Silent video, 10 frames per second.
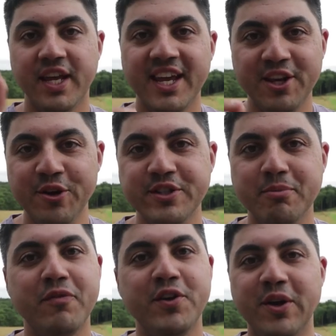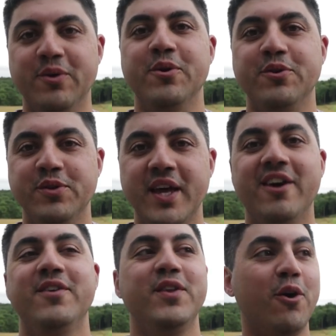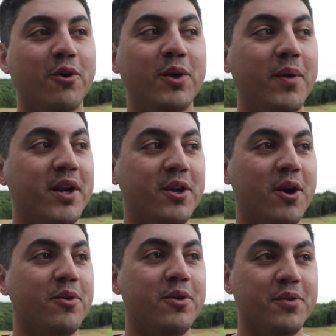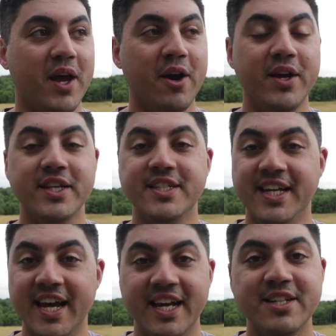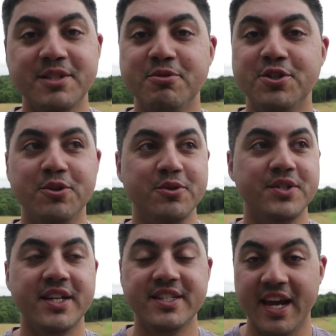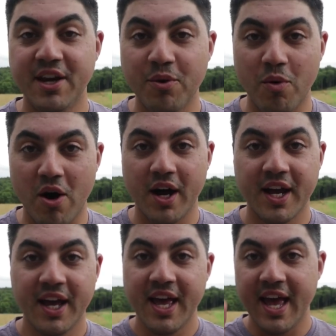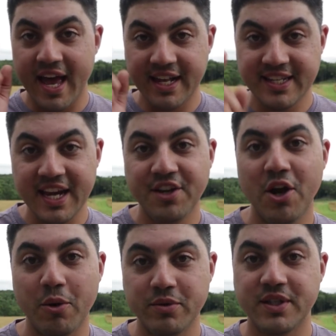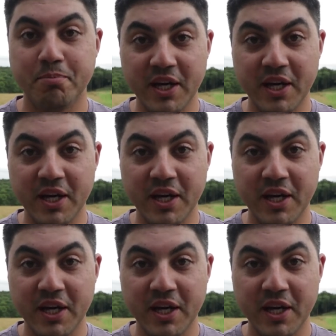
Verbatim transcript: can't use them if you don't know they're there. And the only way to know they're there is to get on some shoes and take a walk and take notes and